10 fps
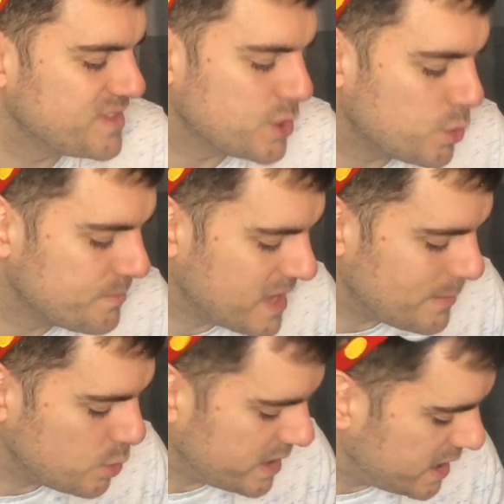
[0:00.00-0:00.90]
No,
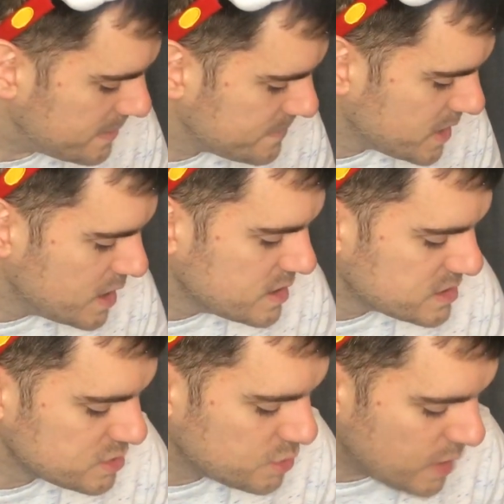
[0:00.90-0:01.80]
I'm okay.
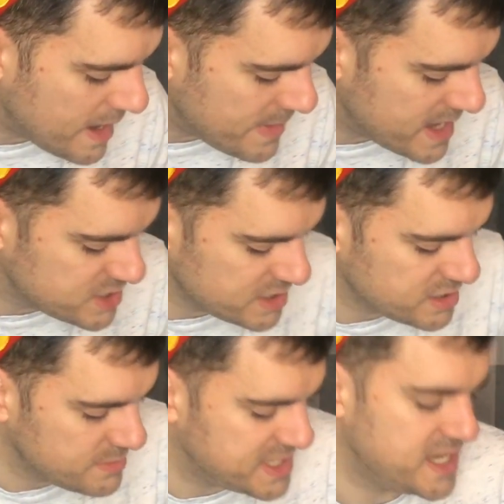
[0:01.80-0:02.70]
So I'm actually
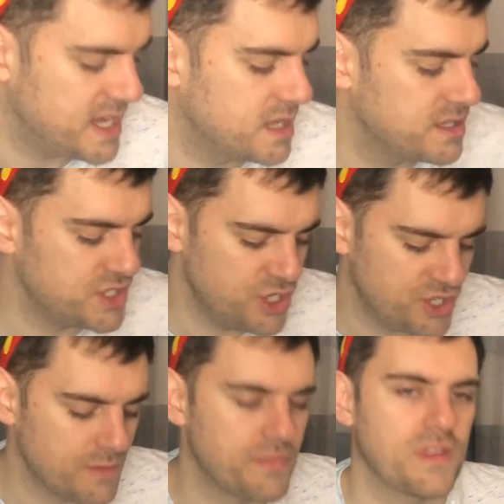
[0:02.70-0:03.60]
going to be taking this new
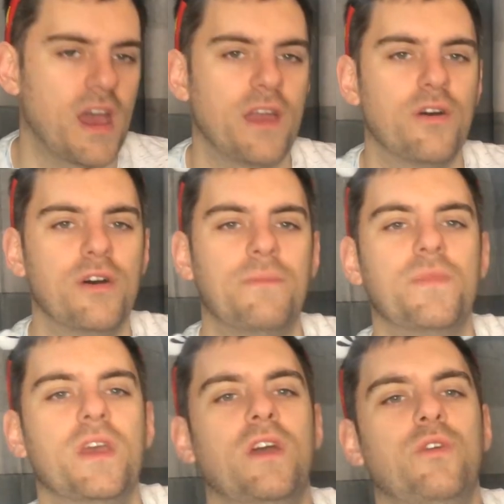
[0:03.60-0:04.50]
jumper that I got,
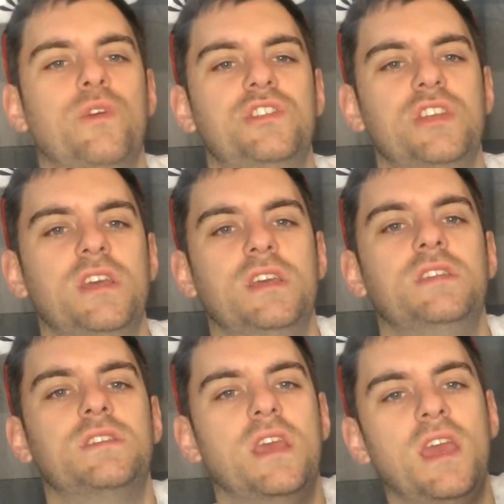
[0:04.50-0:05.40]
which
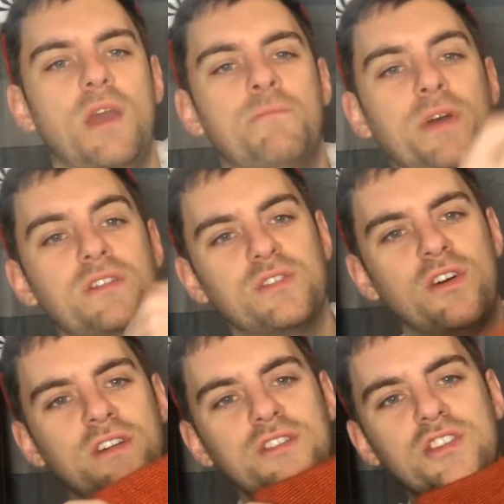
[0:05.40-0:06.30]
is a burnt
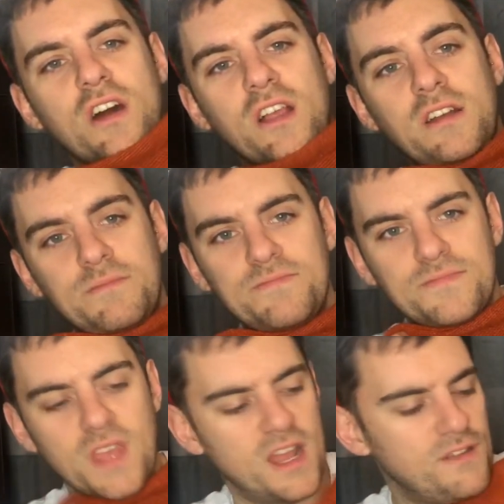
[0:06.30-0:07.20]
orange colour,
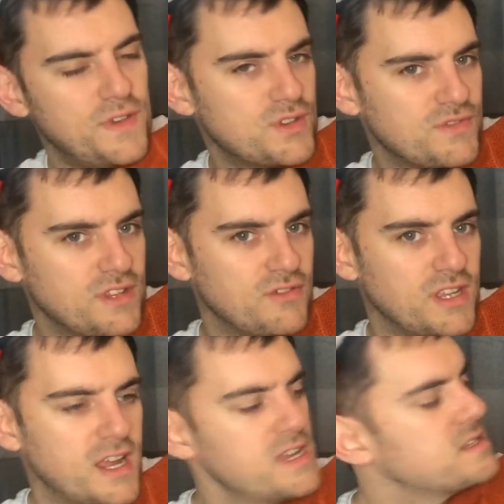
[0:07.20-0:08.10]
and it feels really, really
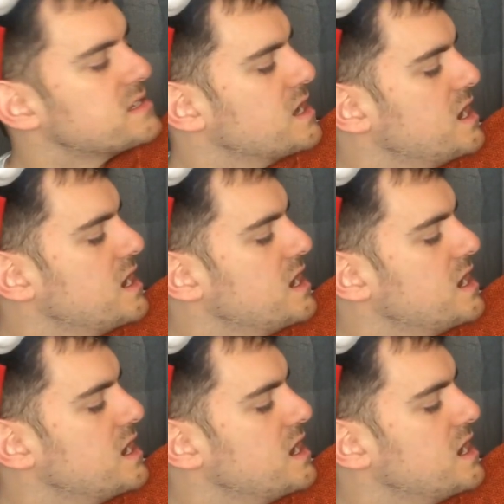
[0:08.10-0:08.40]
nice.